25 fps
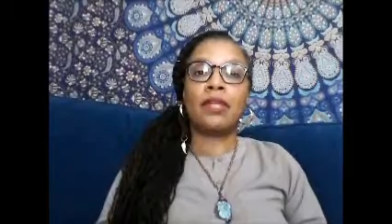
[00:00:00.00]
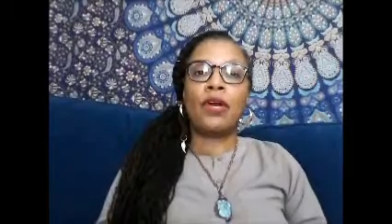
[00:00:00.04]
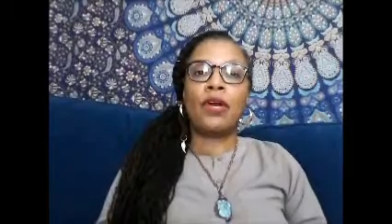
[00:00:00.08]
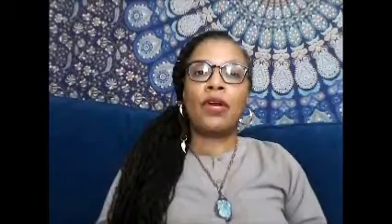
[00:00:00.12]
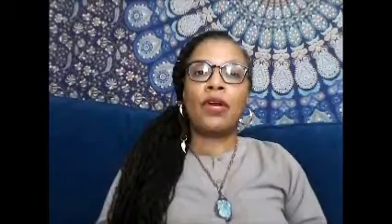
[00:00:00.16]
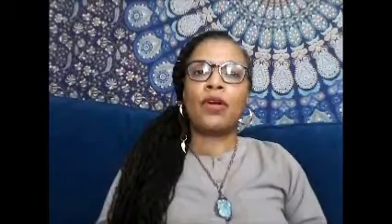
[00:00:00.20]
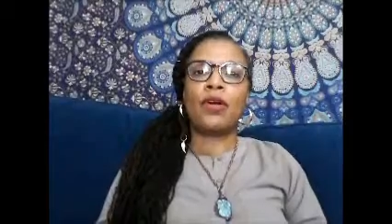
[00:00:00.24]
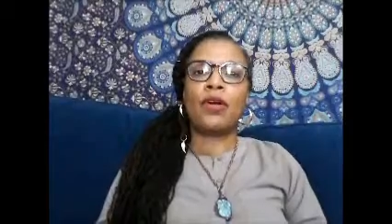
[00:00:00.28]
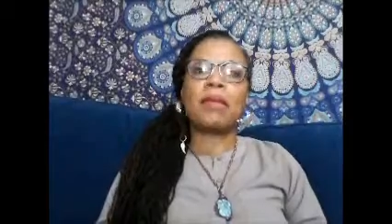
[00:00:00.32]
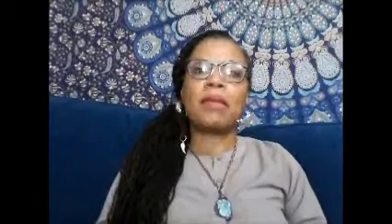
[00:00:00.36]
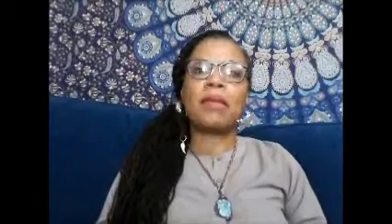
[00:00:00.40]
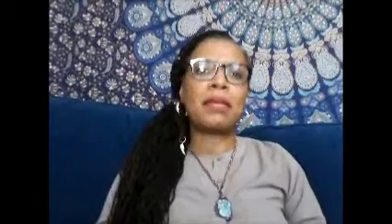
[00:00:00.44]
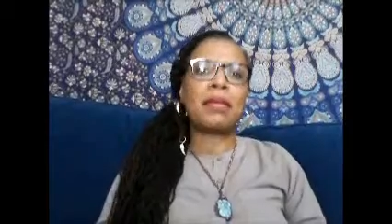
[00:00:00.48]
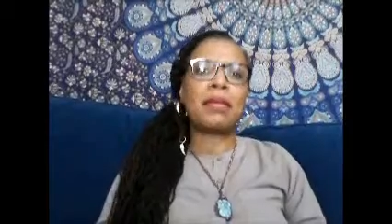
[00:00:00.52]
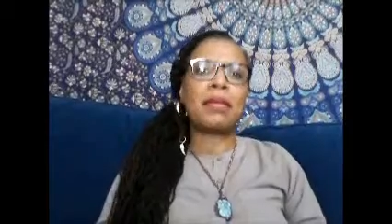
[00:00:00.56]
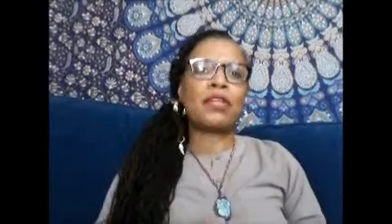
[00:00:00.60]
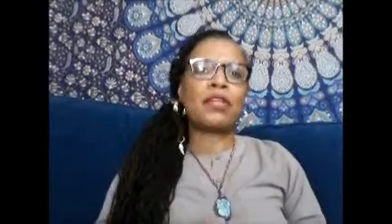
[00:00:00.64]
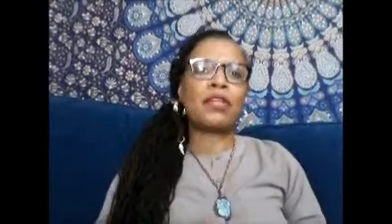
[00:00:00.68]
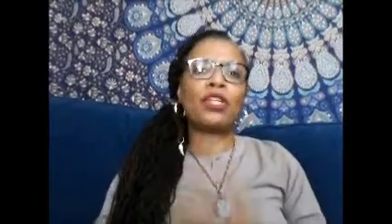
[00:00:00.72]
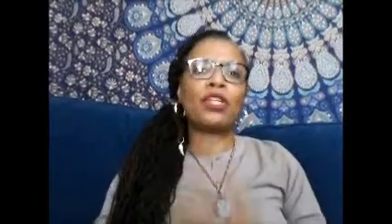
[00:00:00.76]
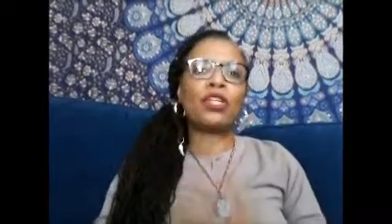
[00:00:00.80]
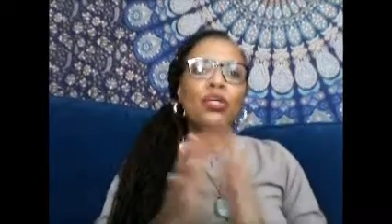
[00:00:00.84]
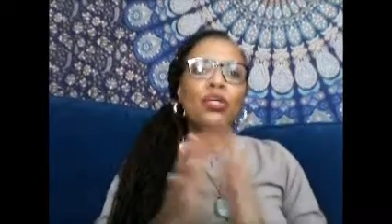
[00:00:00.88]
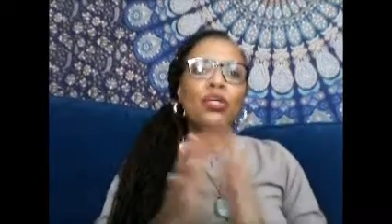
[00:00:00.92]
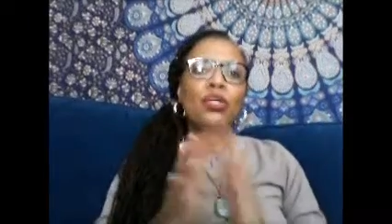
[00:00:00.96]
or maybe your
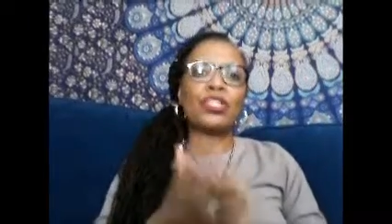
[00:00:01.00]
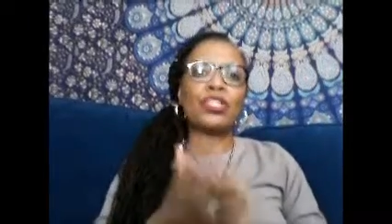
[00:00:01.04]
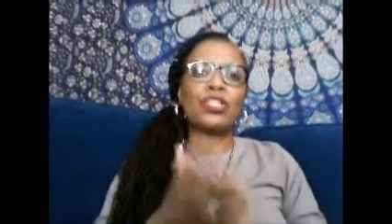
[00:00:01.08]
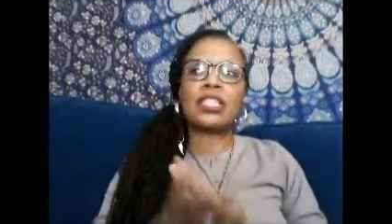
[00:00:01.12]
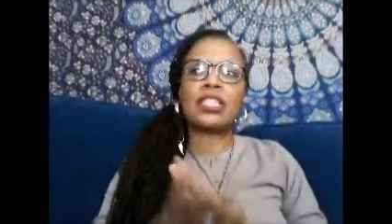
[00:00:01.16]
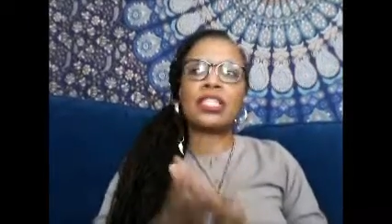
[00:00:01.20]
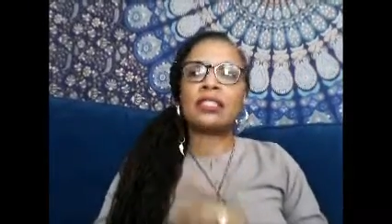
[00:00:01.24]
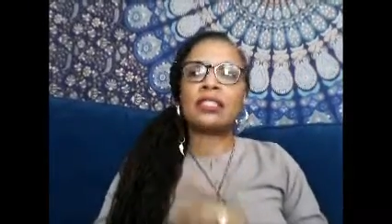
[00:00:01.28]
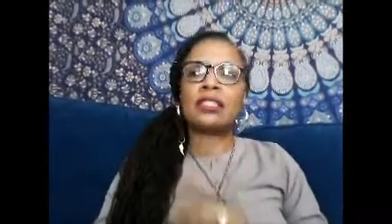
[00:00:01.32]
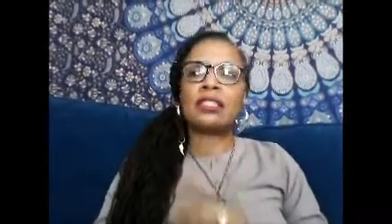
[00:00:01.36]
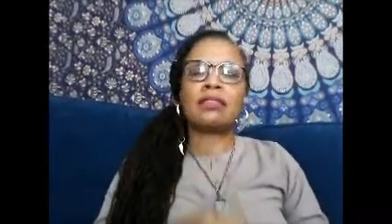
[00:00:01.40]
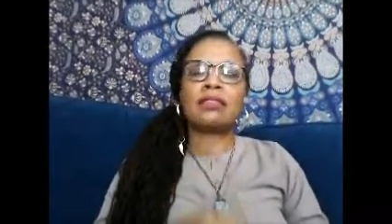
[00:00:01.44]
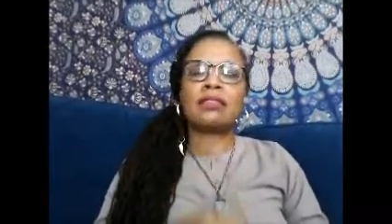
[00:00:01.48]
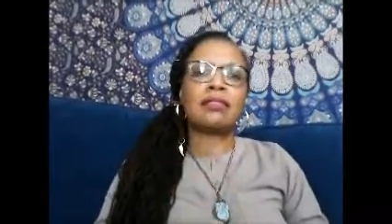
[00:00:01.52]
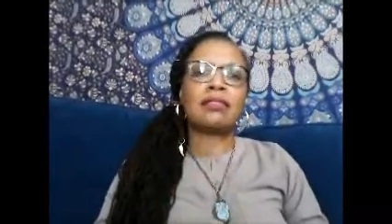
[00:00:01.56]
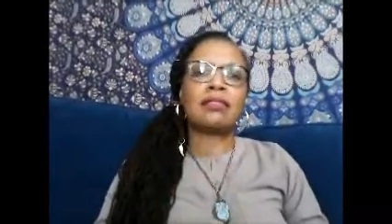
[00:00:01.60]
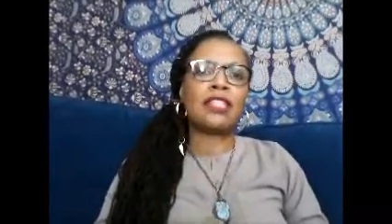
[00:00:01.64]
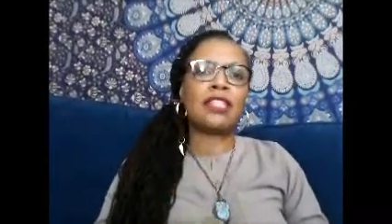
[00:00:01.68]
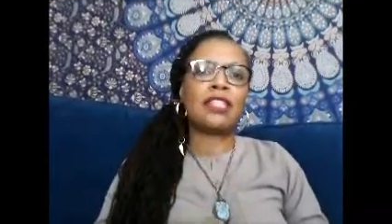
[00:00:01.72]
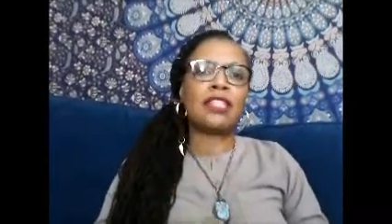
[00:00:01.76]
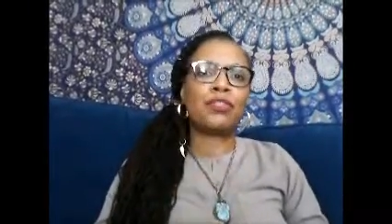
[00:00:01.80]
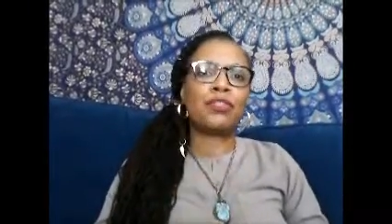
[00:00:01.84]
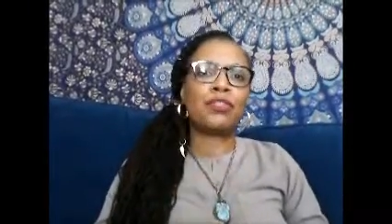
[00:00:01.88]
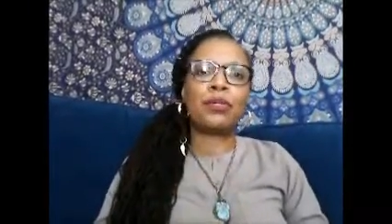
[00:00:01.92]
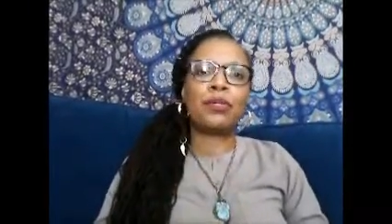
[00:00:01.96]
lotion that
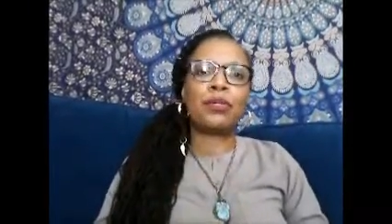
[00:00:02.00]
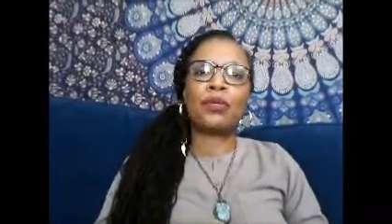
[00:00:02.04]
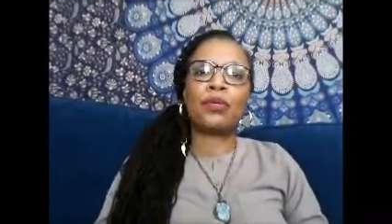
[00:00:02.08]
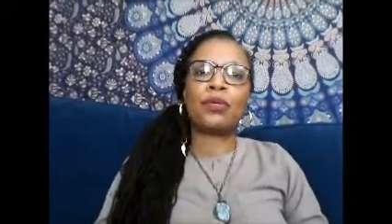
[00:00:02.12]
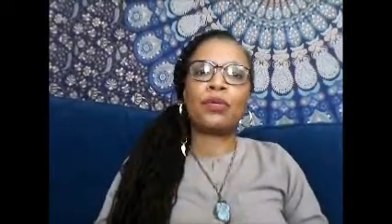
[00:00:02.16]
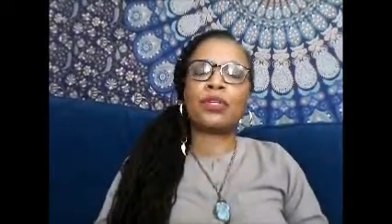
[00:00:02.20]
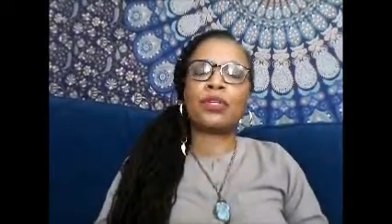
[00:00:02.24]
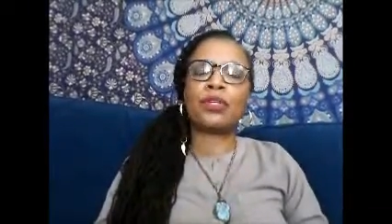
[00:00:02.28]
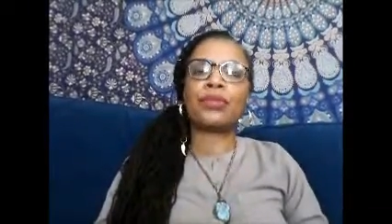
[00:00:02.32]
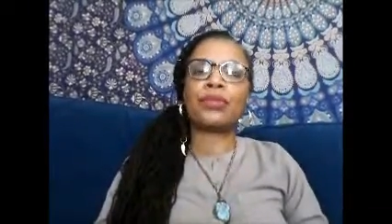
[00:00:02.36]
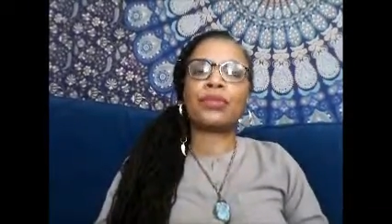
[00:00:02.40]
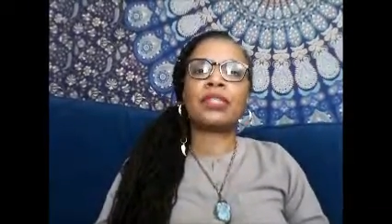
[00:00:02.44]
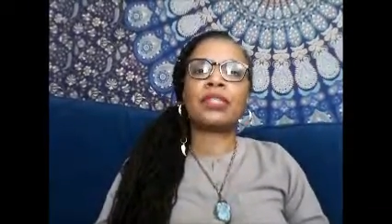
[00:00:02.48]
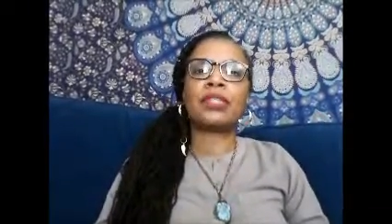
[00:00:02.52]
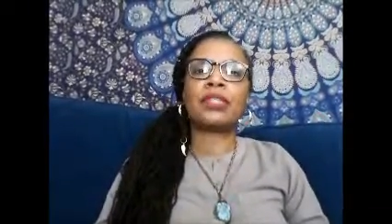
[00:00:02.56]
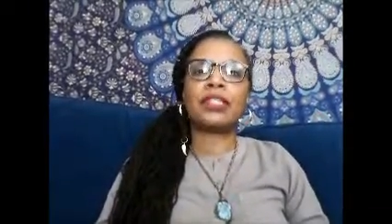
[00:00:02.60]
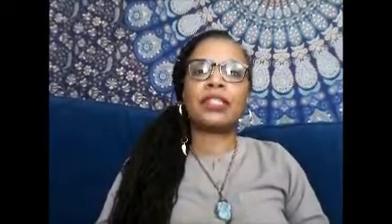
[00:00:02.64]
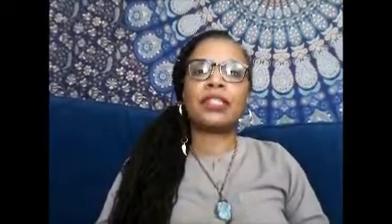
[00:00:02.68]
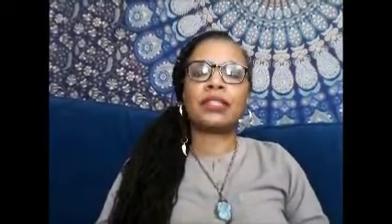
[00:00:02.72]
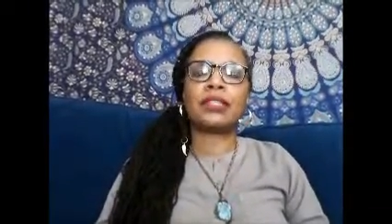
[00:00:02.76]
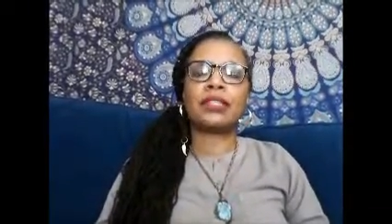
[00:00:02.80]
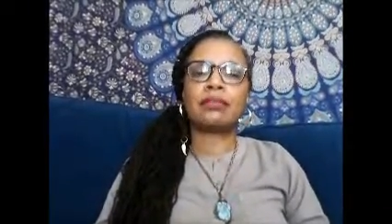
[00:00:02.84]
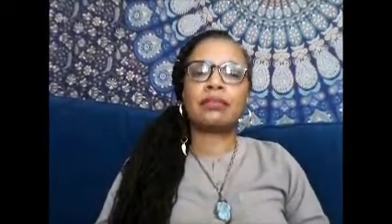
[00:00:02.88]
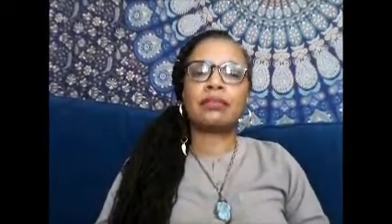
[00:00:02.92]
you put on earlier.